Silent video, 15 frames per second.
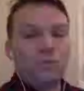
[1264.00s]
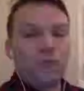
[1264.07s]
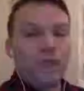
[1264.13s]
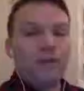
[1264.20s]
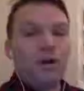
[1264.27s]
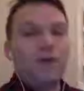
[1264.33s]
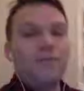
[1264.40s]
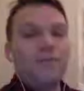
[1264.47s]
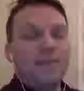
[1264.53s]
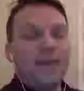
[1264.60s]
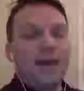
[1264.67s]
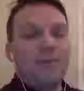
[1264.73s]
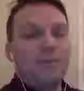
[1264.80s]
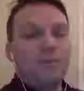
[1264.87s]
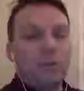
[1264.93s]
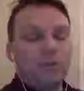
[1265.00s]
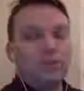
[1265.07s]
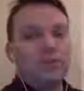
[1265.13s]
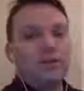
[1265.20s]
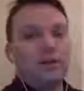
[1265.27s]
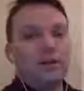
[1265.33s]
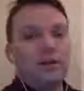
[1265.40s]
write off that
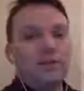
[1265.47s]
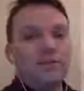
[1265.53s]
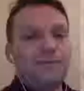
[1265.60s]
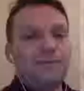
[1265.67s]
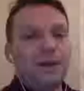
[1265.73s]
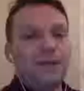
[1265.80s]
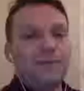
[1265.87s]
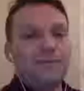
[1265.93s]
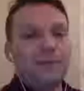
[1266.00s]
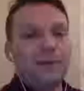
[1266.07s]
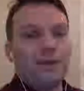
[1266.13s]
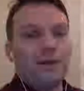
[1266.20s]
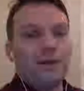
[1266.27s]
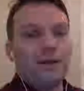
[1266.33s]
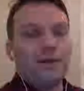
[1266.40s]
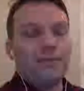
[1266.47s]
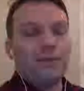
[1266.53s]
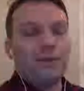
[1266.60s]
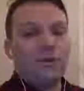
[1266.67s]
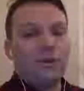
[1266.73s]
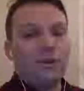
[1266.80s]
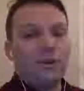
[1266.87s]
portion of
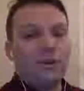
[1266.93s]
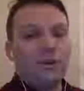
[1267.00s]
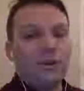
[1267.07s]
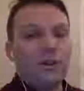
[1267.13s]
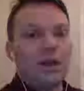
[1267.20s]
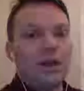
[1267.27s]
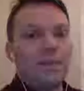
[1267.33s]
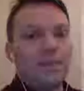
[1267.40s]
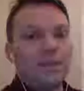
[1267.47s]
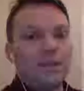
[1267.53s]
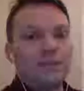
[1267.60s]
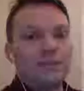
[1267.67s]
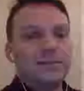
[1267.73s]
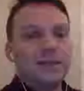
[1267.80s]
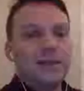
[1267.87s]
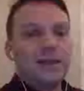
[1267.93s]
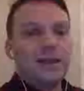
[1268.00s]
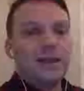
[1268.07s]
your client base.